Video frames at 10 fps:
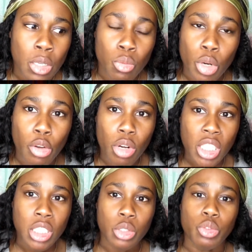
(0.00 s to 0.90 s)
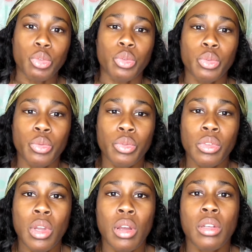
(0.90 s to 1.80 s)
we rushing to.
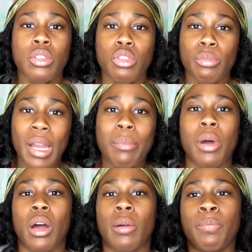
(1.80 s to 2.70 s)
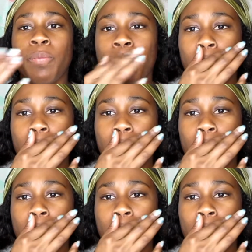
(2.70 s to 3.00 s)
So, my mom,